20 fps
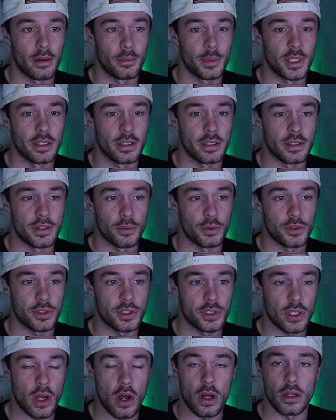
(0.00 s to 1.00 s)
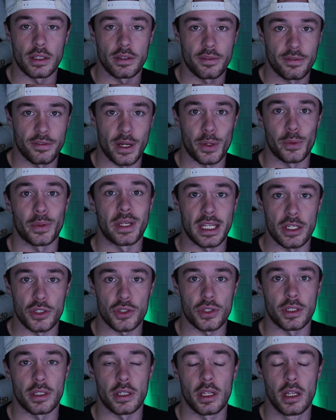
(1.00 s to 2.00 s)
it's a solid
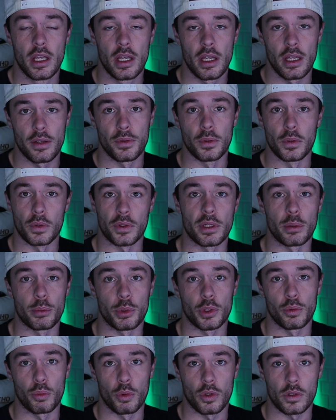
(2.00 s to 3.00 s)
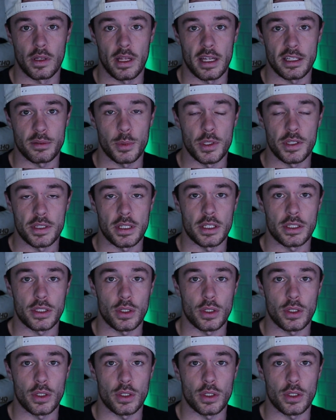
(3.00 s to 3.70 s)
foundation if you're looking to build a world-class business.